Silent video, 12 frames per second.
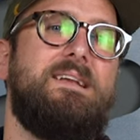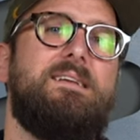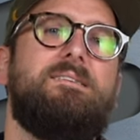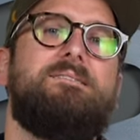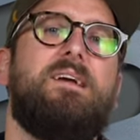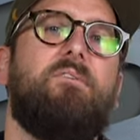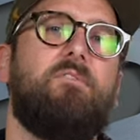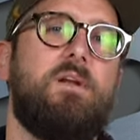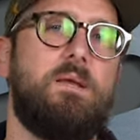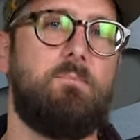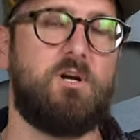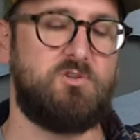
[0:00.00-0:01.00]
it is
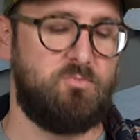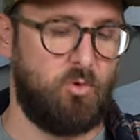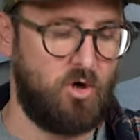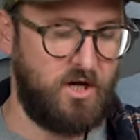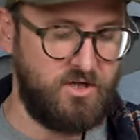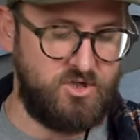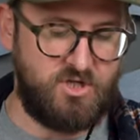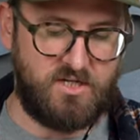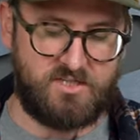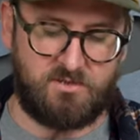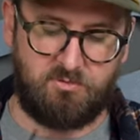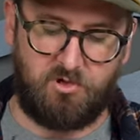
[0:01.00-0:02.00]
definitely much more
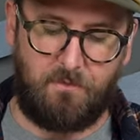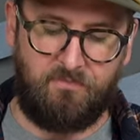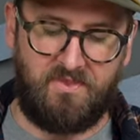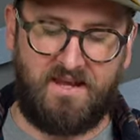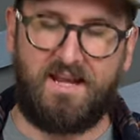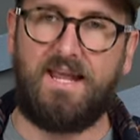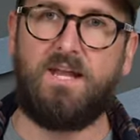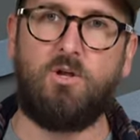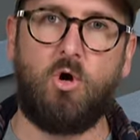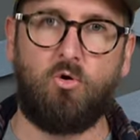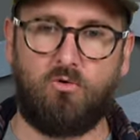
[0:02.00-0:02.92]
adjustable. Again, no